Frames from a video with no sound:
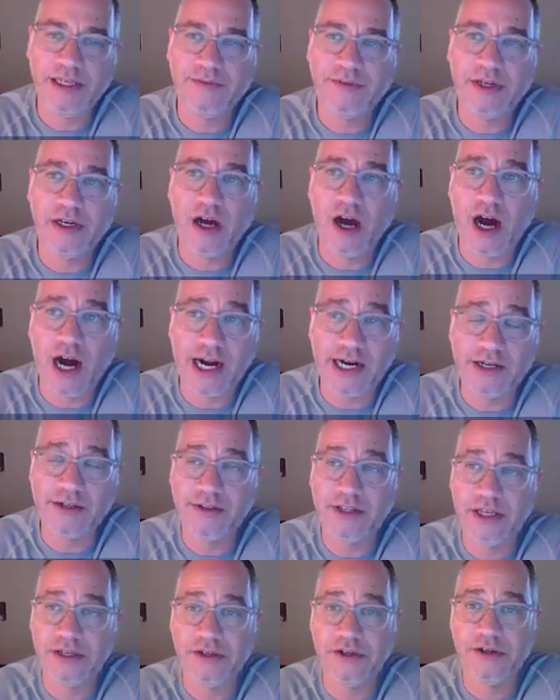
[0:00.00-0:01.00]
even higher
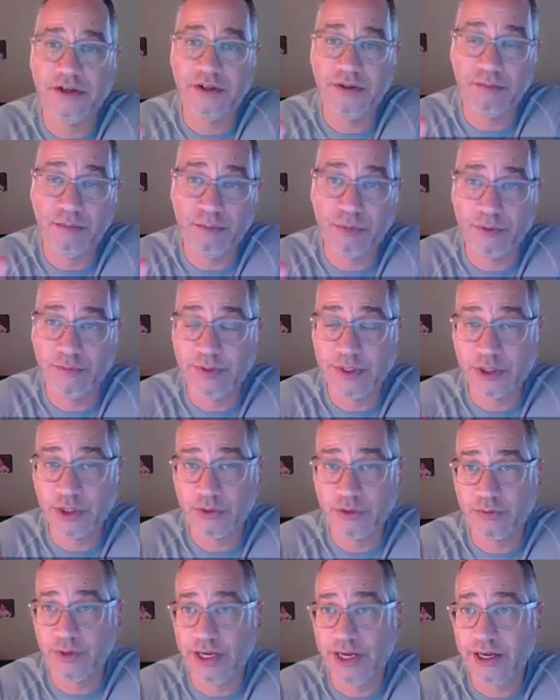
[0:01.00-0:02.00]
than your
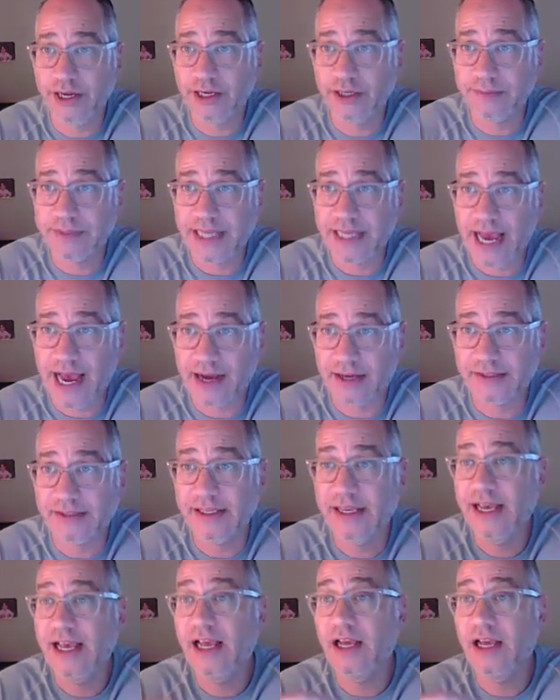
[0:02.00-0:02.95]
provision for income tax,